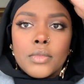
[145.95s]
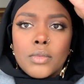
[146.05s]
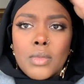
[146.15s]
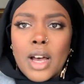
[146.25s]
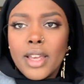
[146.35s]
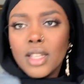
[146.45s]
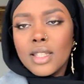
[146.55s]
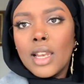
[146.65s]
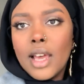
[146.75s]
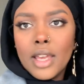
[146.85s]
Why
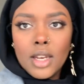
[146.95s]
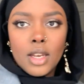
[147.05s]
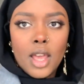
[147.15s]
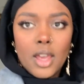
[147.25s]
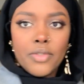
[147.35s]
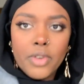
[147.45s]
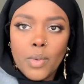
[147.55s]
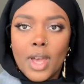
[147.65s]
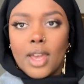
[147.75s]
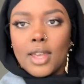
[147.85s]
is the lighting
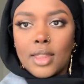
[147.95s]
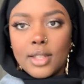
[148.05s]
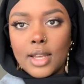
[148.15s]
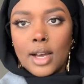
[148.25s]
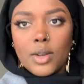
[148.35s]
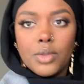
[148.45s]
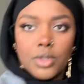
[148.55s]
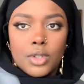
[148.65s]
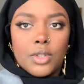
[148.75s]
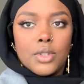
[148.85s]
everywhere in this house just